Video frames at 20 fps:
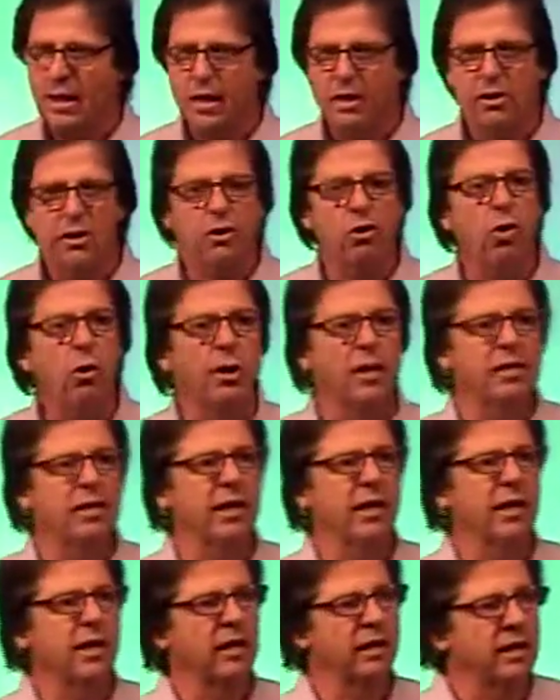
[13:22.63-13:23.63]
They're going
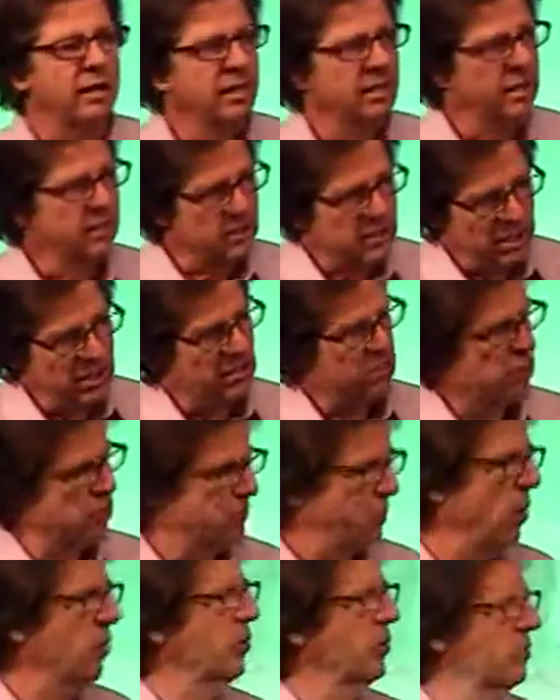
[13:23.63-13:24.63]
there, and Jesus
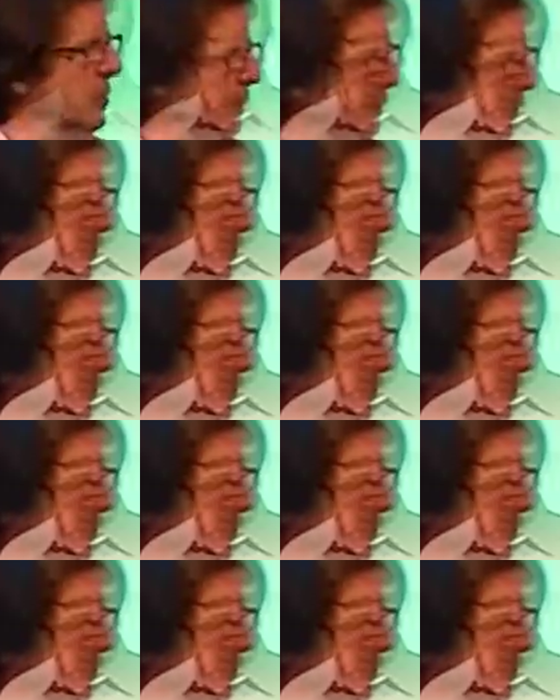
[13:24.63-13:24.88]
spoke to them about